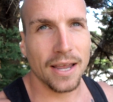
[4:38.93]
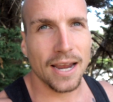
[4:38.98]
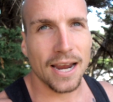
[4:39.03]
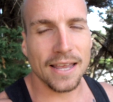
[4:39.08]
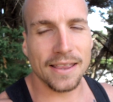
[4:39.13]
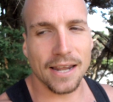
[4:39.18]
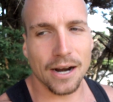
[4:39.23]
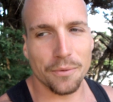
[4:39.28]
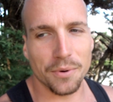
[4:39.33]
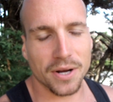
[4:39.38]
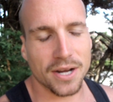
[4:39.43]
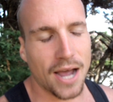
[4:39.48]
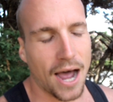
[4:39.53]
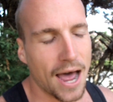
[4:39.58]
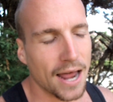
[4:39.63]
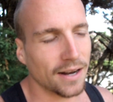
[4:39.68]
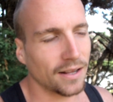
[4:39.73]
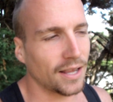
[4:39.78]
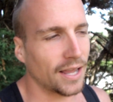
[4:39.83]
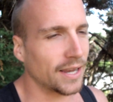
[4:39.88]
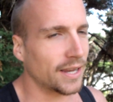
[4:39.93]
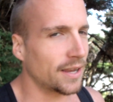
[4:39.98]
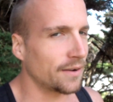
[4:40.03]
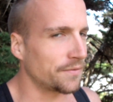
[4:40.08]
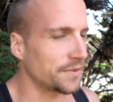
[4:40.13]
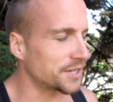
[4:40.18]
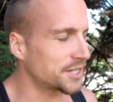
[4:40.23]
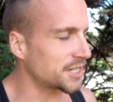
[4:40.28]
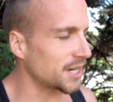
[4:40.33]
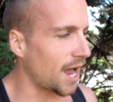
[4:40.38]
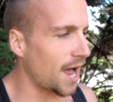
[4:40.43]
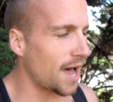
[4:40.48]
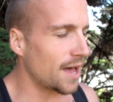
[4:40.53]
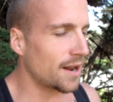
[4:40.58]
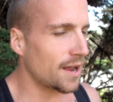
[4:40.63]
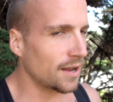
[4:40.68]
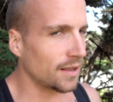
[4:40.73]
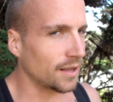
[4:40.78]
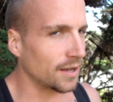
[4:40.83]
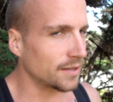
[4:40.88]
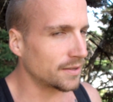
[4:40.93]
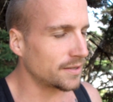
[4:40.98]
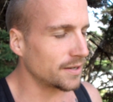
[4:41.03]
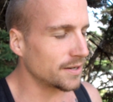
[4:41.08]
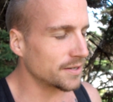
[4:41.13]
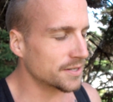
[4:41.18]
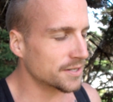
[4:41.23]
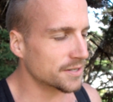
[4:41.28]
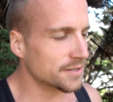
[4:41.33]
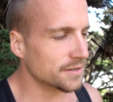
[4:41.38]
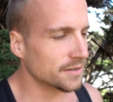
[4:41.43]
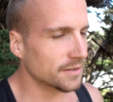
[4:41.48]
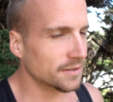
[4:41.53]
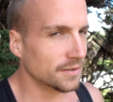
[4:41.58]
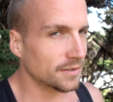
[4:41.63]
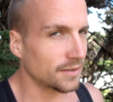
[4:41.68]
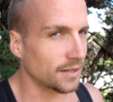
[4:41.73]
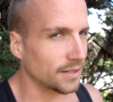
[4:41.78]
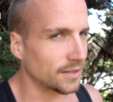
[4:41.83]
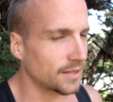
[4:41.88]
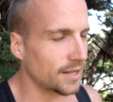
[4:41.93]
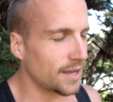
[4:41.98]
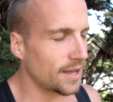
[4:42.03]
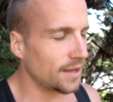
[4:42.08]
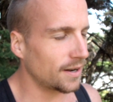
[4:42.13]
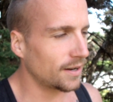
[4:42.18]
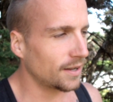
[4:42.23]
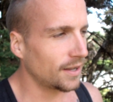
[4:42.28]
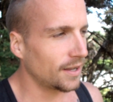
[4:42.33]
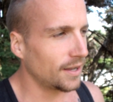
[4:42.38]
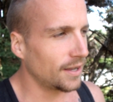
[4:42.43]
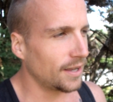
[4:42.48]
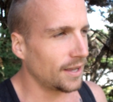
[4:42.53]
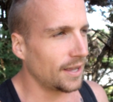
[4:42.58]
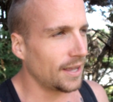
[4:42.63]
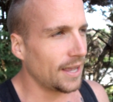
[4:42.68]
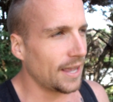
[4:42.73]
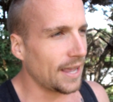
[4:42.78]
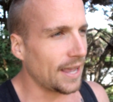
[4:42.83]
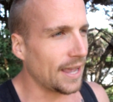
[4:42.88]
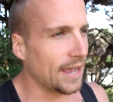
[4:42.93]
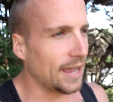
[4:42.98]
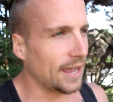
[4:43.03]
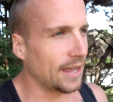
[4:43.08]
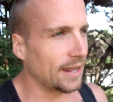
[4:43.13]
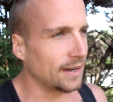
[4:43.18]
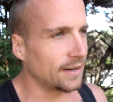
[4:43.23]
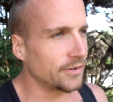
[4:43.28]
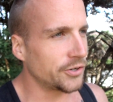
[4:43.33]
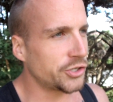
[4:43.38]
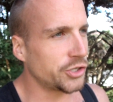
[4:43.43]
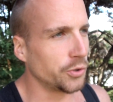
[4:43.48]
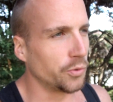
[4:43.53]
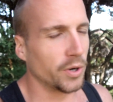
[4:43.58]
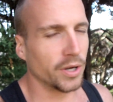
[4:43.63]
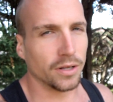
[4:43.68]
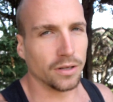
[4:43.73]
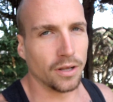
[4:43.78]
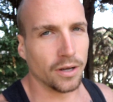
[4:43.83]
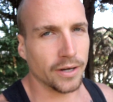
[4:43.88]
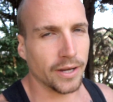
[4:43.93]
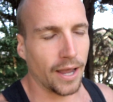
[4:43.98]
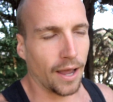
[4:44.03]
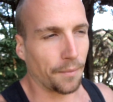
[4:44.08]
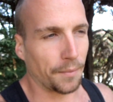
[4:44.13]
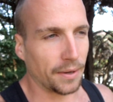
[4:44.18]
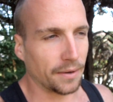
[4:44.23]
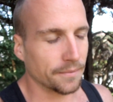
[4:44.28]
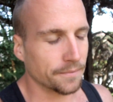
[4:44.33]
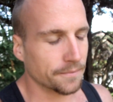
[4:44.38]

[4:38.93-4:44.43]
And then I would kind of like give the side eye like this, like that, and she wouldn't look at me.